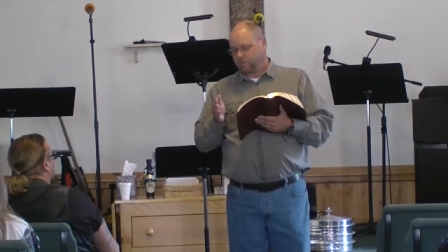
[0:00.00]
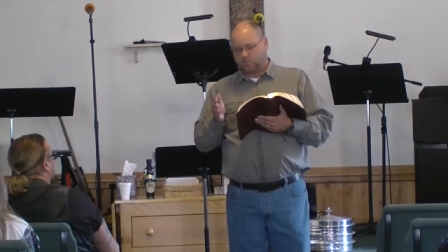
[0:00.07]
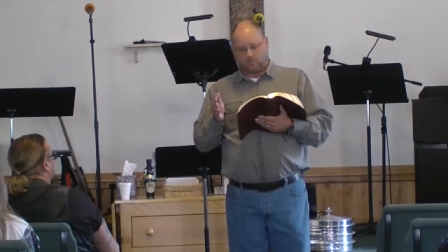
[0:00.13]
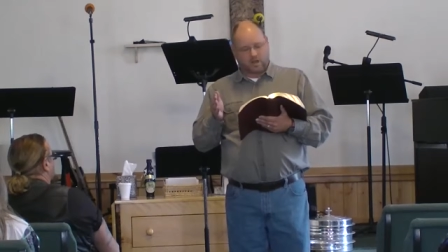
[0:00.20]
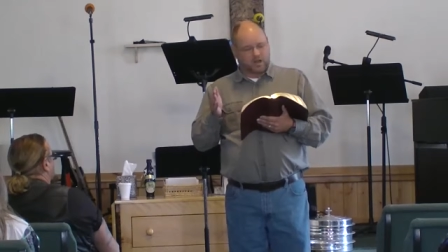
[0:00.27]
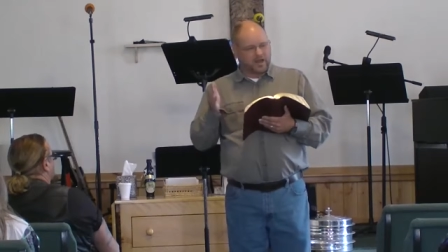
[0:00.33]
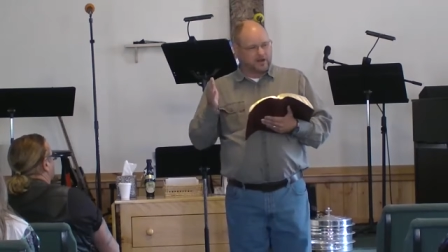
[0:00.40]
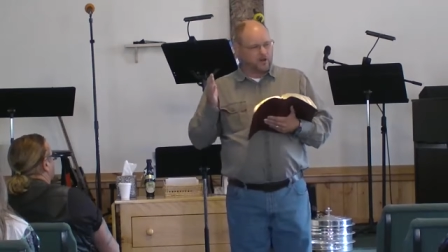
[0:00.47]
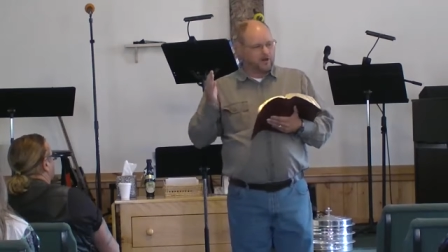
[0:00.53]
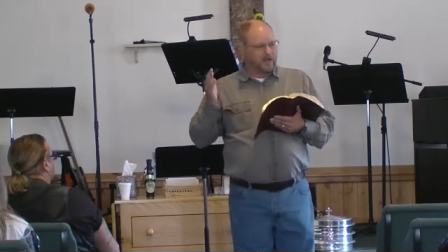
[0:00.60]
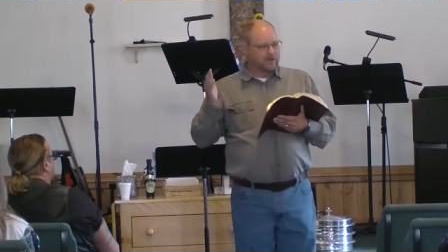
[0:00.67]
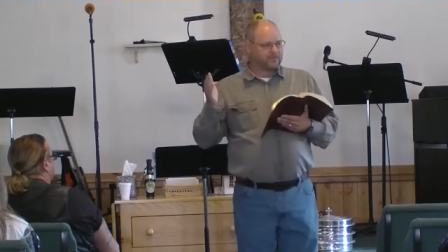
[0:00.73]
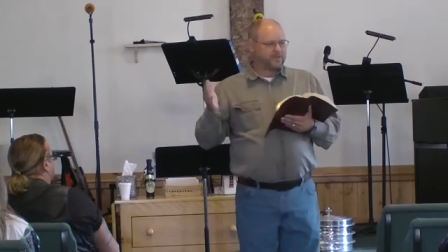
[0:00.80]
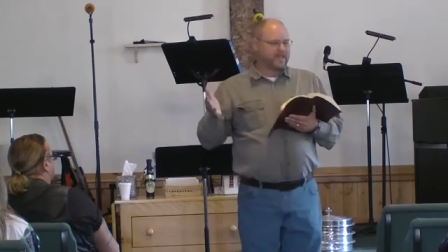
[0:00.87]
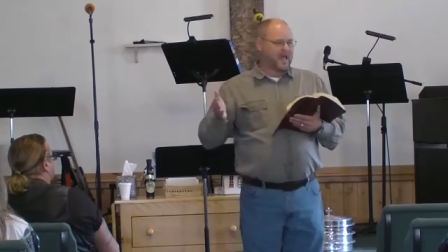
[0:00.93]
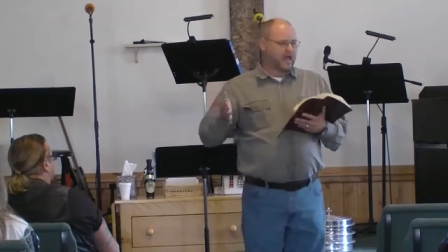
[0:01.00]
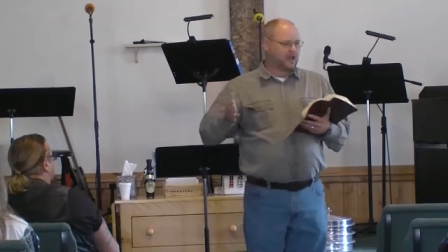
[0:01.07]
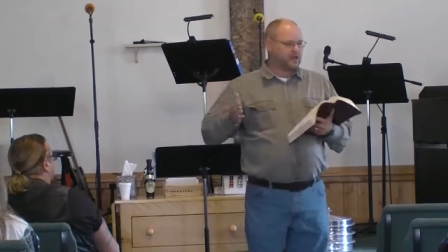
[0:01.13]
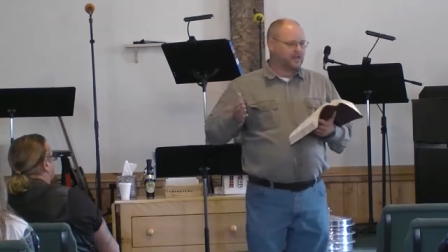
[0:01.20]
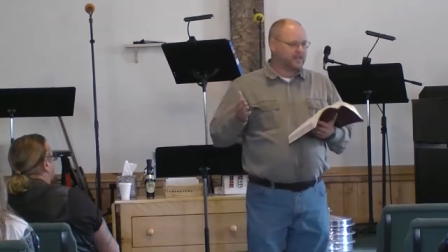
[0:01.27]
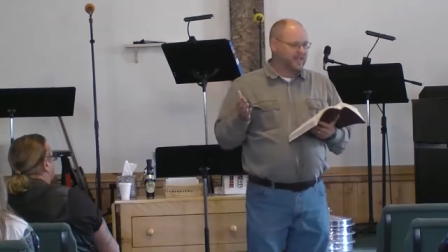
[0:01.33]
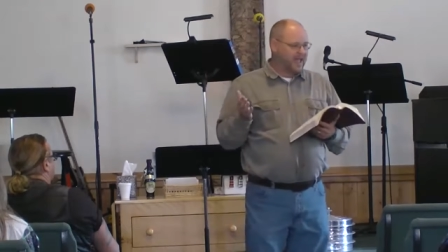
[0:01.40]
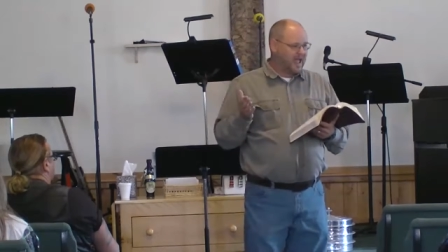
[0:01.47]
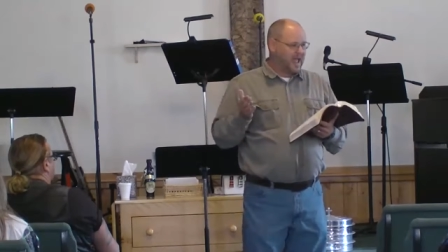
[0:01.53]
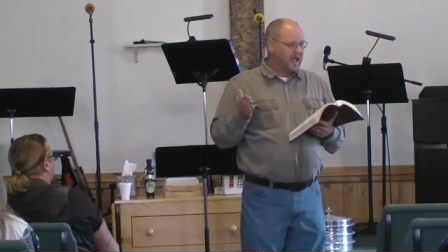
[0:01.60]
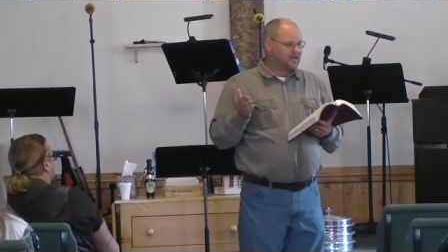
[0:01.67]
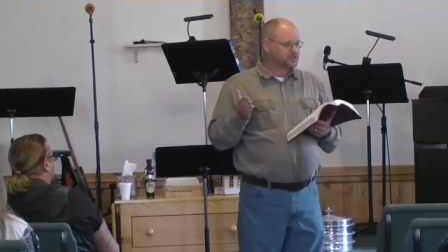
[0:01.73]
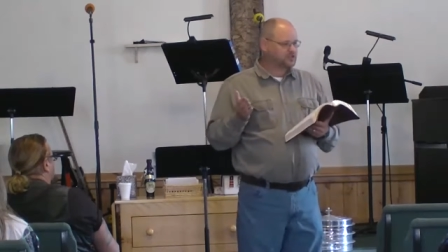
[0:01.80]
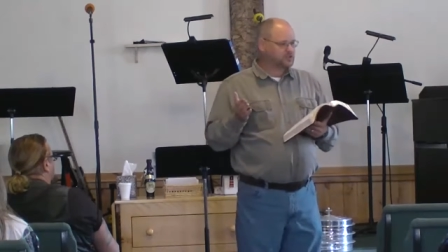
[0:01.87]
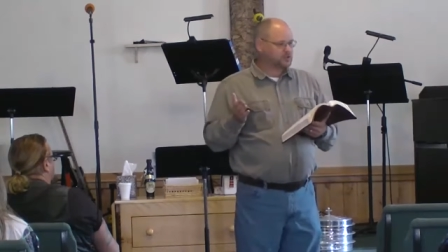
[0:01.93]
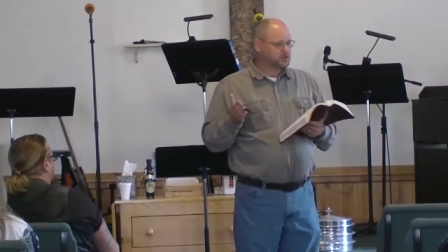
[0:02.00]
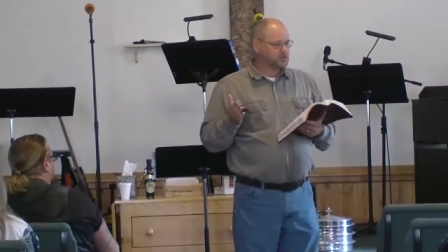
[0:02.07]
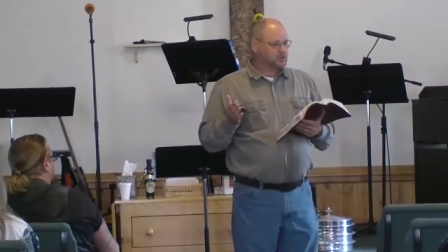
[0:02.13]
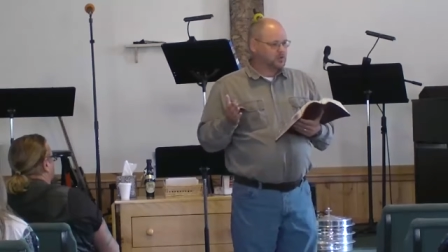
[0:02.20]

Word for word: Well, I don't have a gallon of gas,